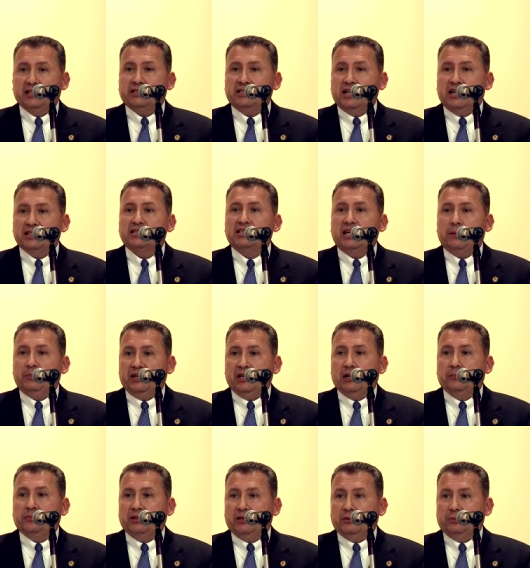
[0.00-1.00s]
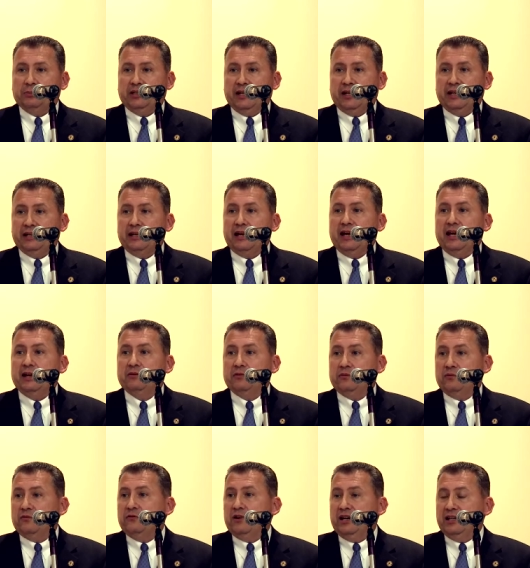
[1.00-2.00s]
It's not stepping up to the plate
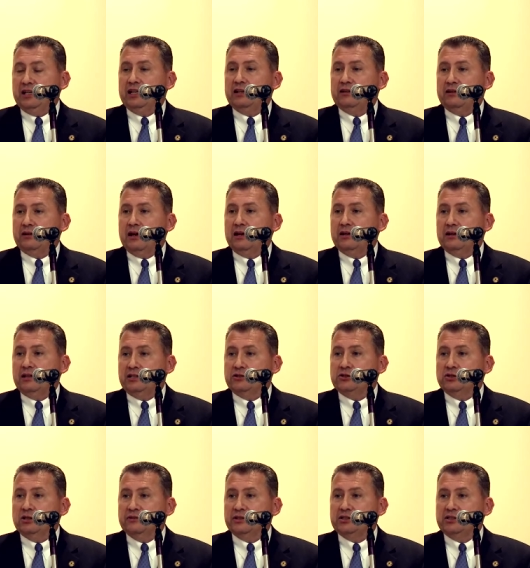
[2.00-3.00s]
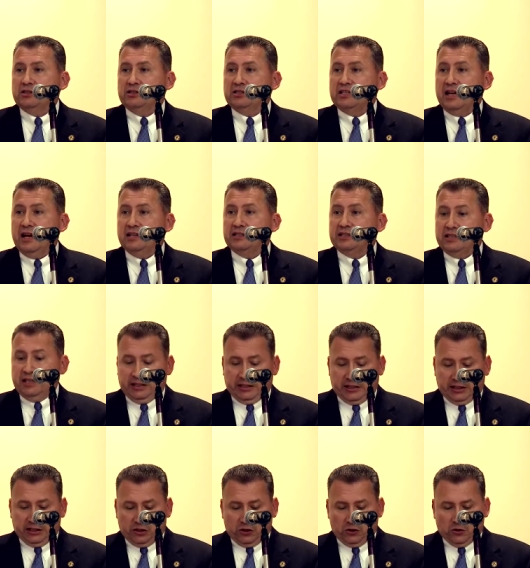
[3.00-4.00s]
and funding these services as they
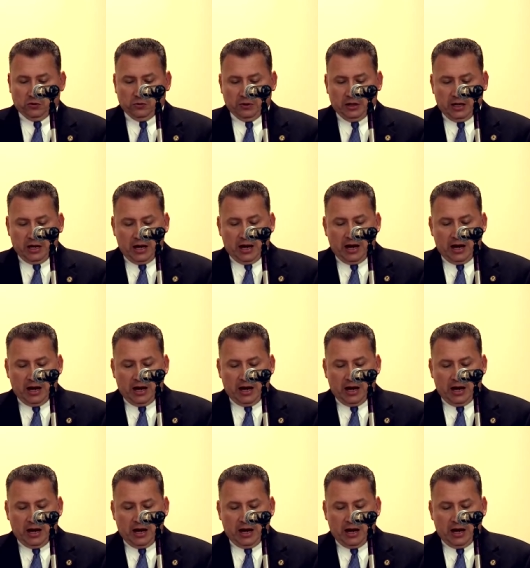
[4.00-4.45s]
need to.